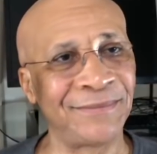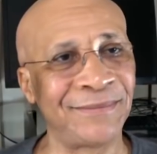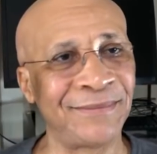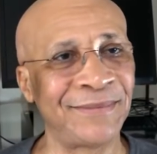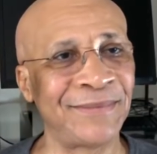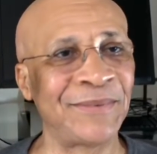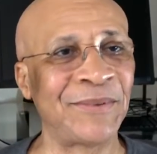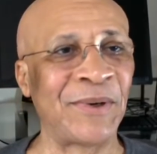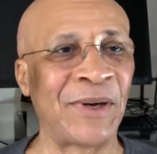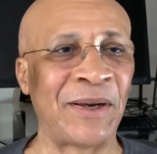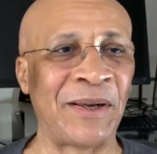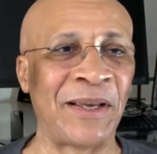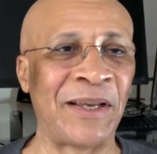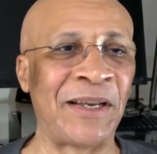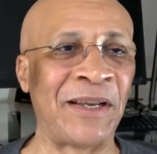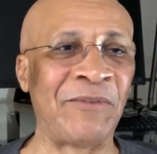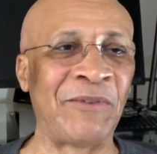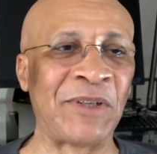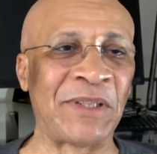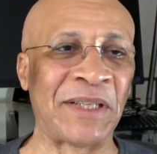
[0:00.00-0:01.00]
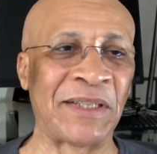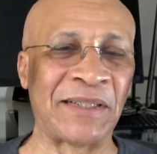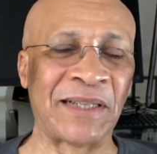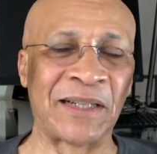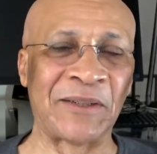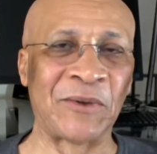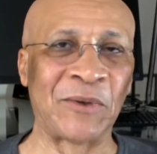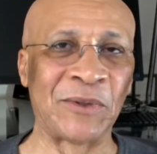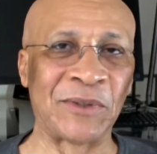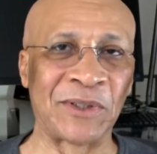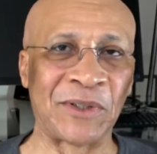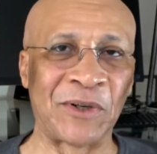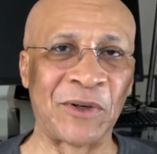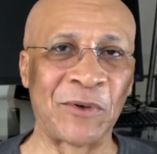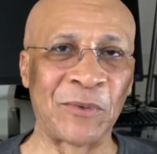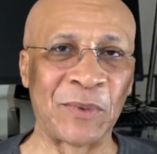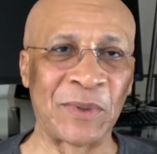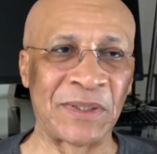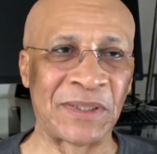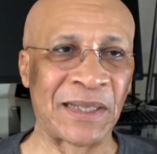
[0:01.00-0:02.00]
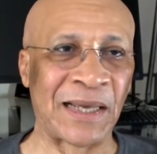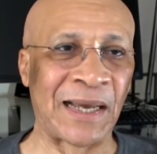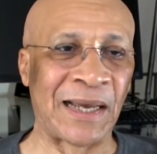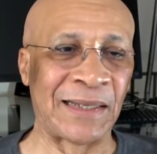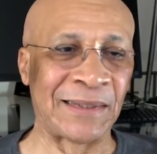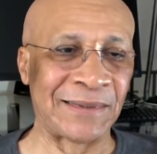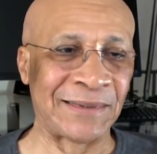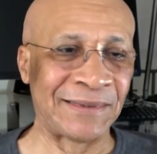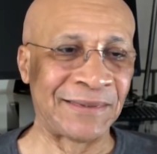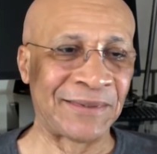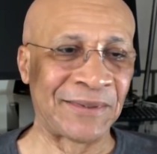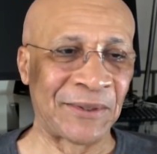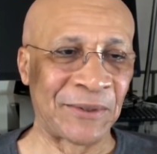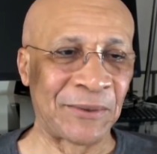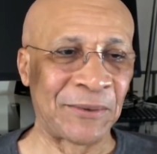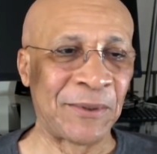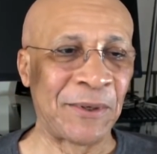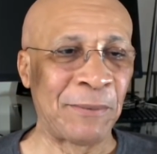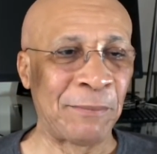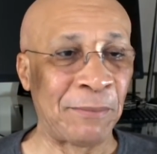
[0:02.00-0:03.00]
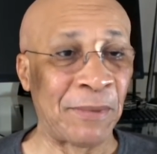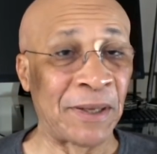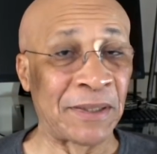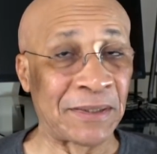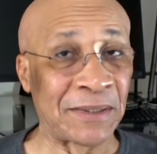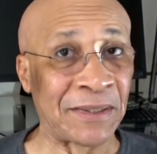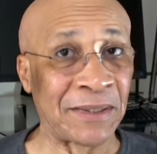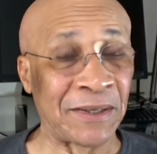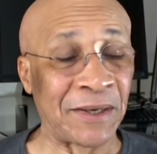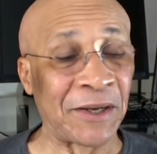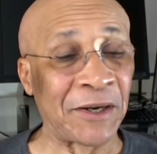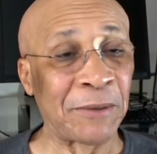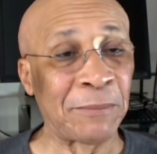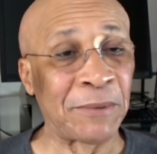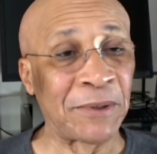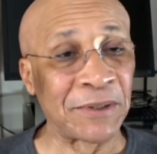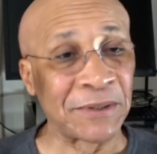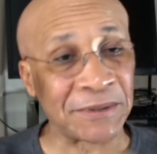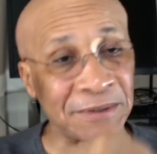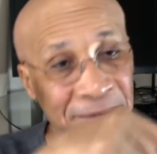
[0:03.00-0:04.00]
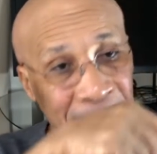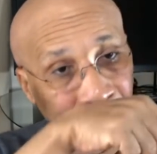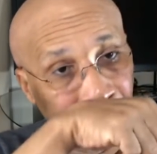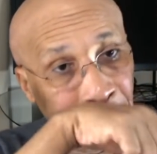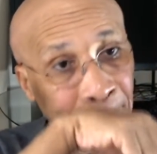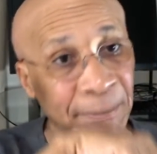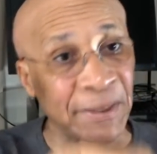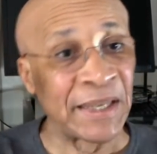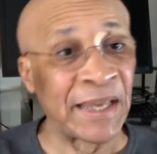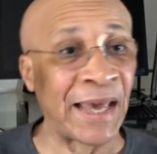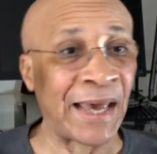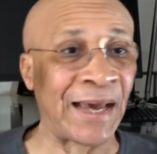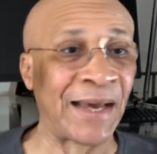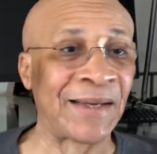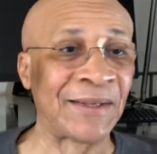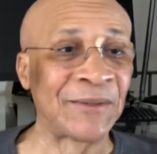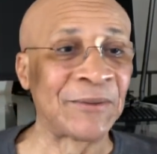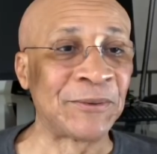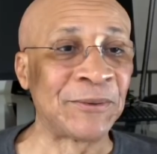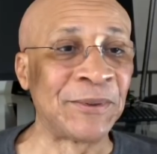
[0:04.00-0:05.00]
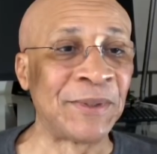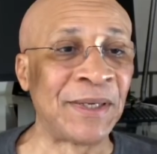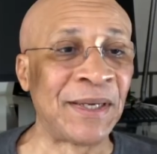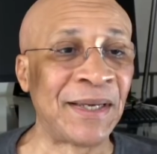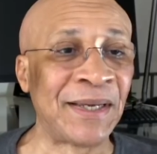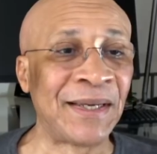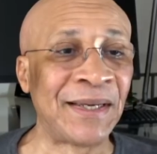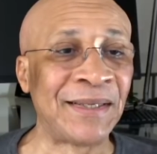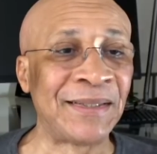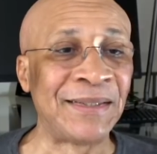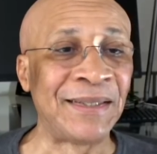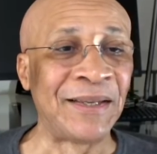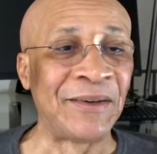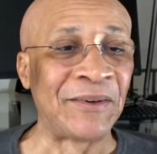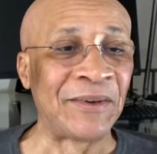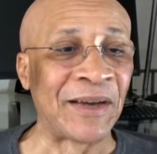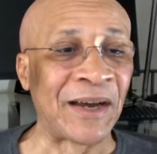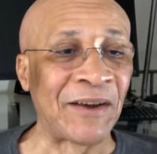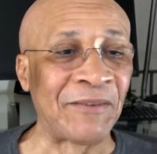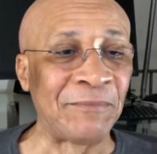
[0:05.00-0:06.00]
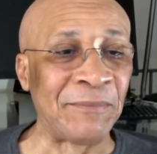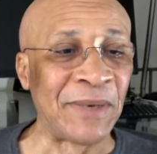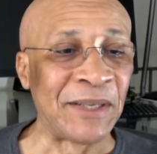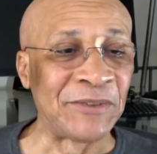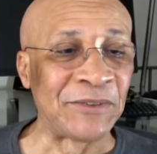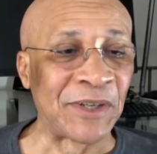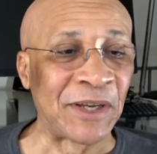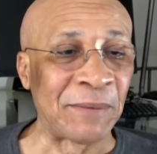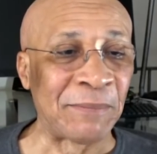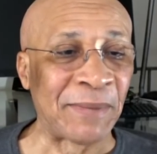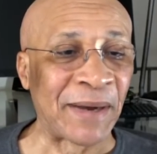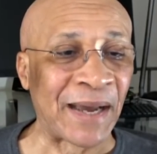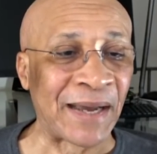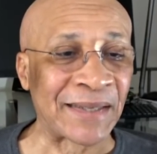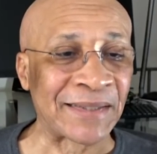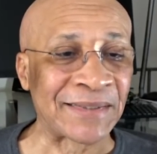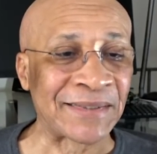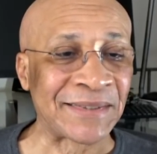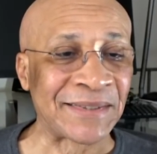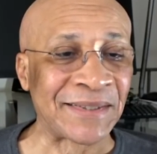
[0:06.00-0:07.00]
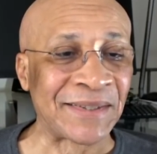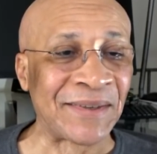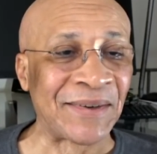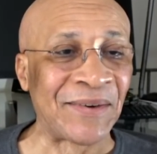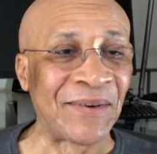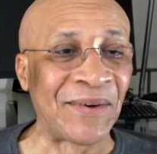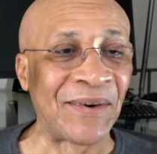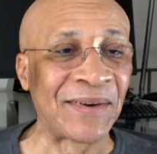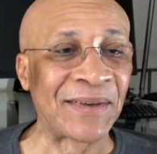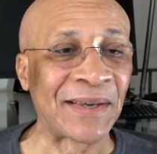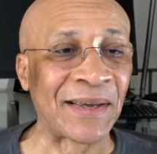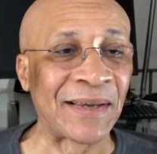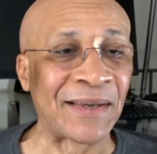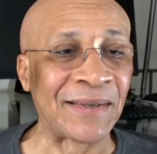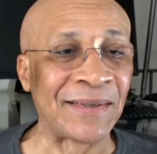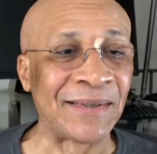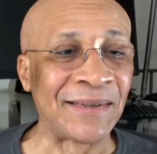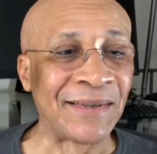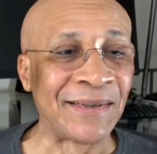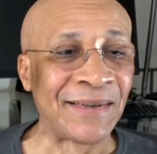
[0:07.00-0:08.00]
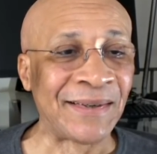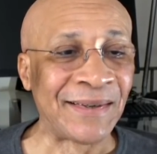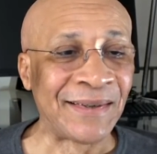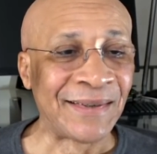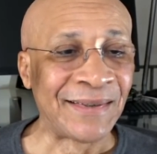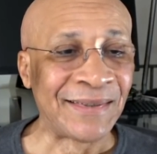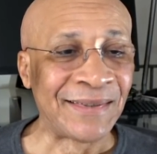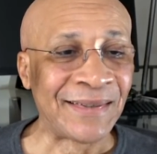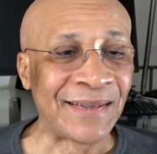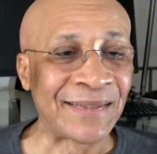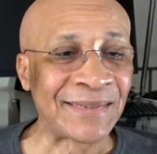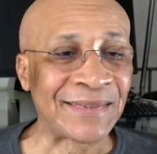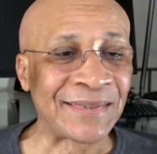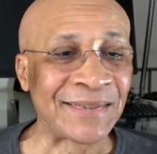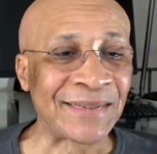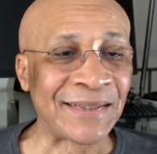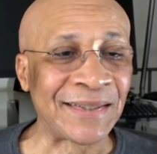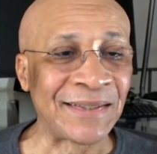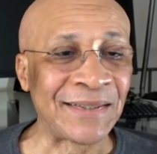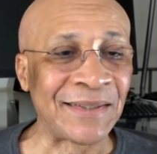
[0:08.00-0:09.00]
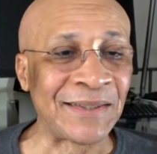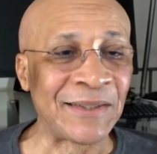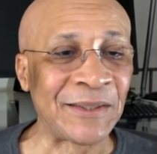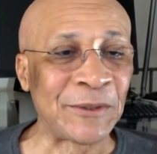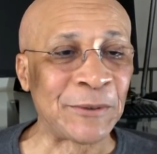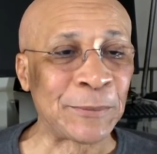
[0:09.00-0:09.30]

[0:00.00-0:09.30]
well, and everything that goes along with that. So, but the other books, yeah, they're going to have major impacts. Okay, let's see.